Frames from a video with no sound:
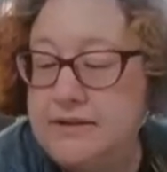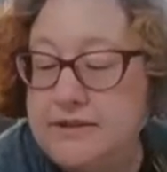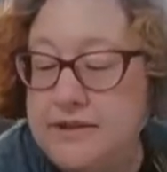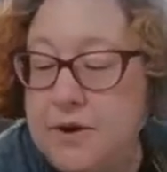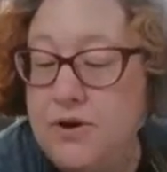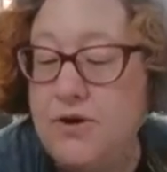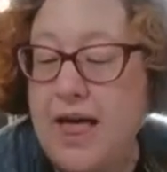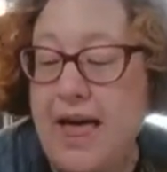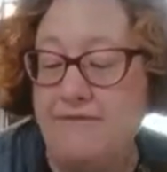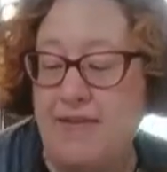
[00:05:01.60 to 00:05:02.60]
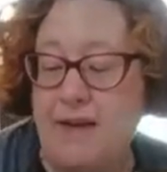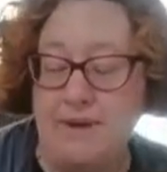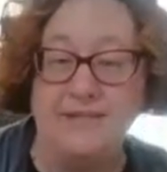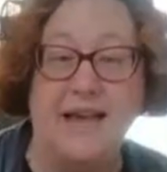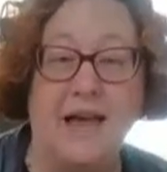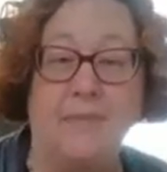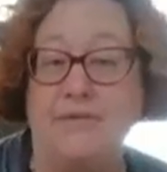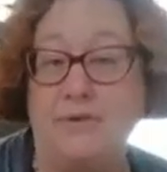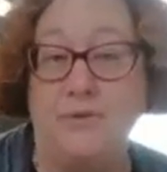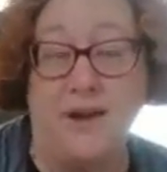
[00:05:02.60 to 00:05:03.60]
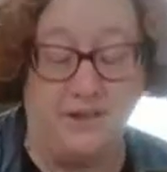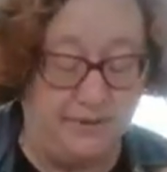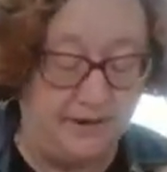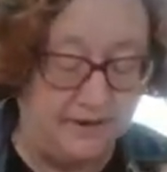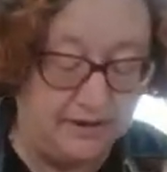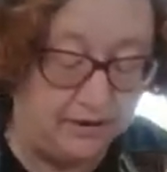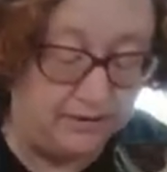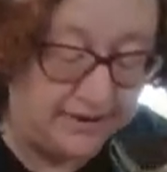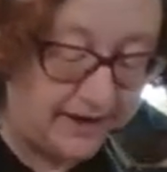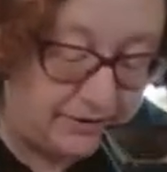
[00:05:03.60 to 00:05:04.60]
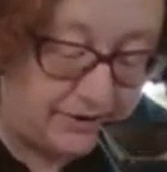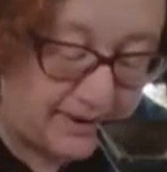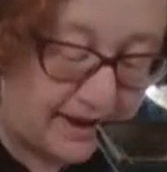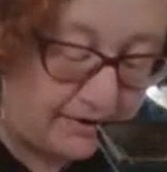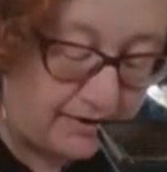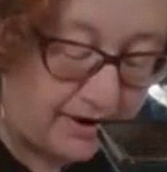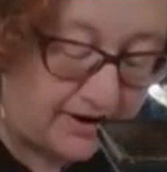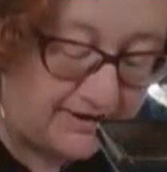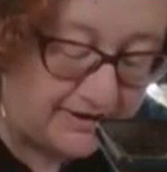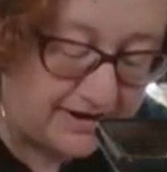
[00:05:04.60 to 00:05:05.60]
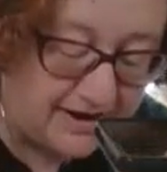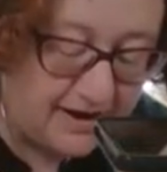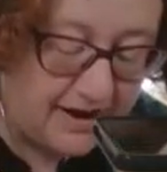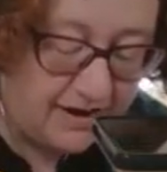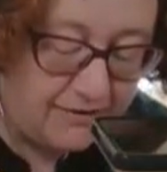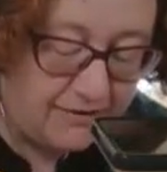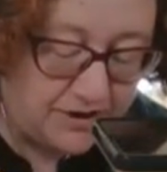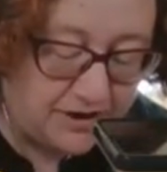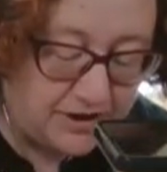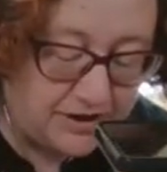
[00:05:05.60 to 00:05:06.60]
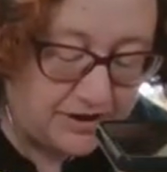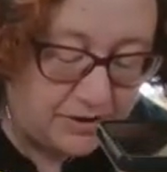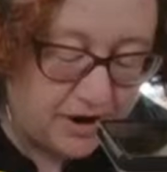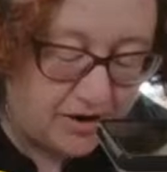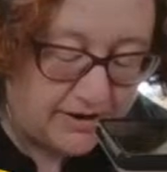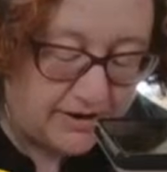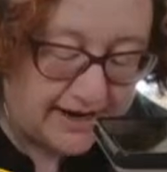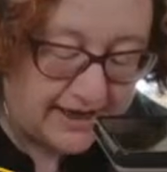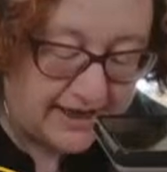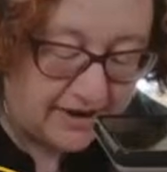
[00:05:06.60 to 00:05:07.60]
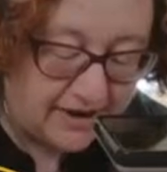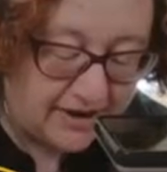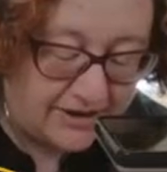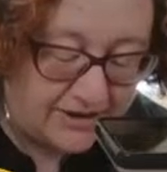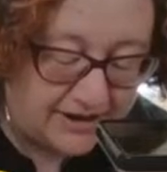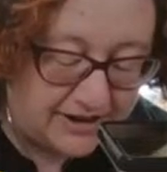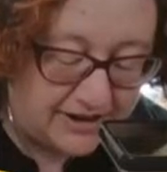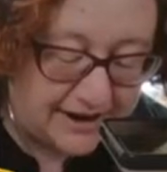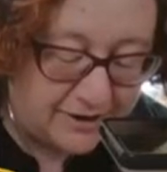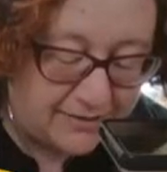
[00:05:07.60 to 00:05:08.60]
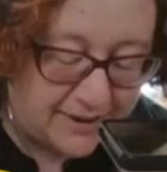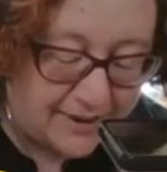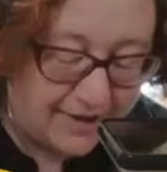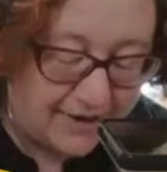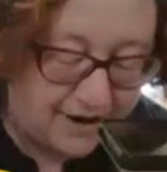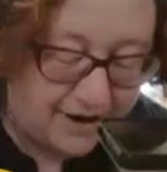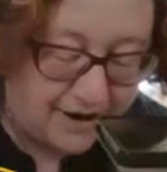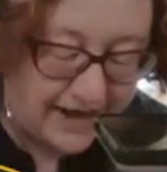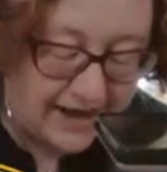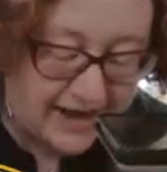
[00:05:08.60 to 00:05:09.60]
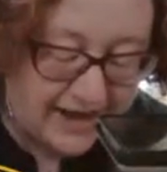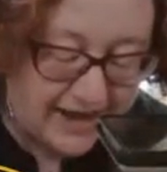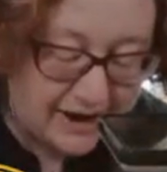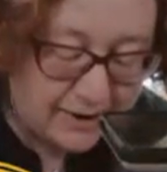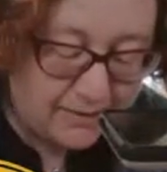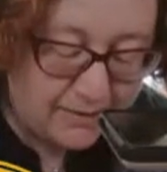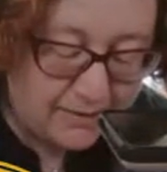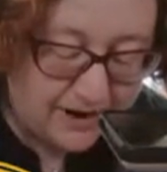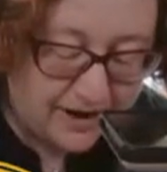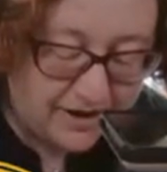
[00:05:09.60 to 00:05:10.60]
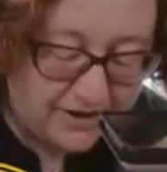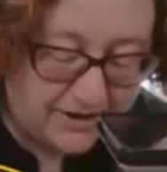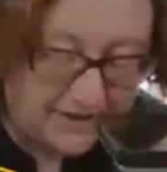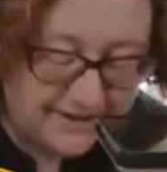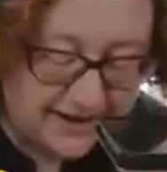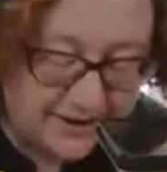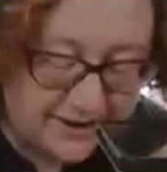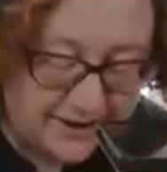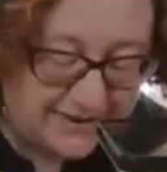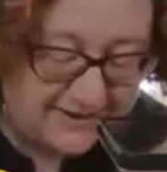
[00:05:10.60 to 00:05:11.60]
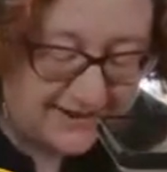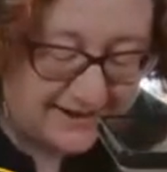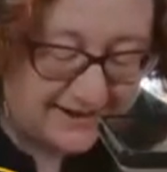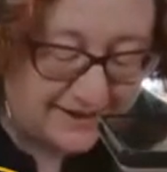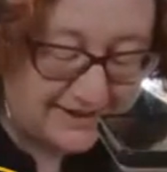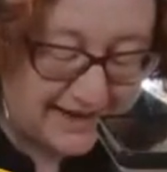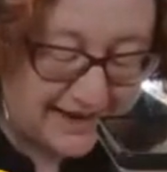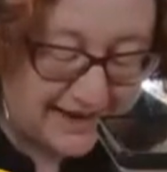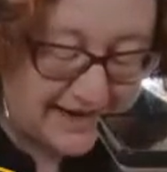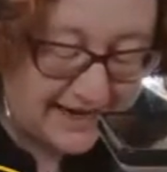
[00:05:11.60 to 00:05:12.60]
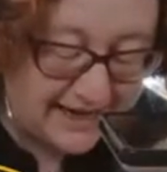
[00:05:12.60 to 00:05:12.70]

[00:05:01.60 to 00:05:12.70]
So you'll have them in time if you want to make, Cinco de Mayo cards. Of course, there's no cards in it that are actually Cinco de Mayo. They're all like, birthday cards, the things that go with the sentiments in